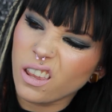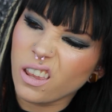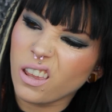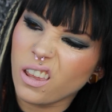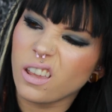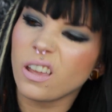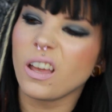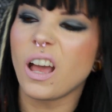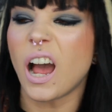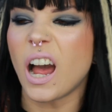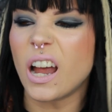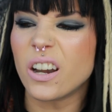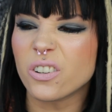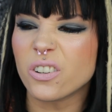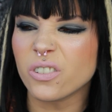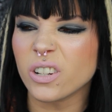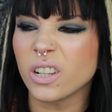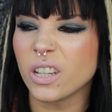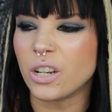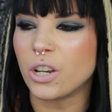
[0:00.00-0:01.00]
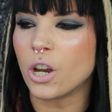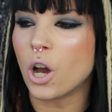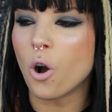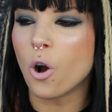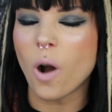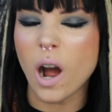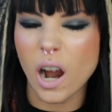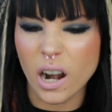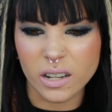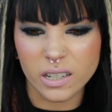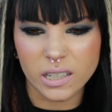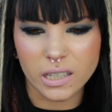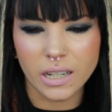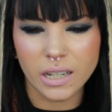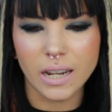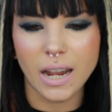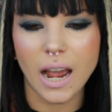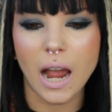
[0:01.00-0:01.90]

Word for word: Eh, I don't really know, honestly.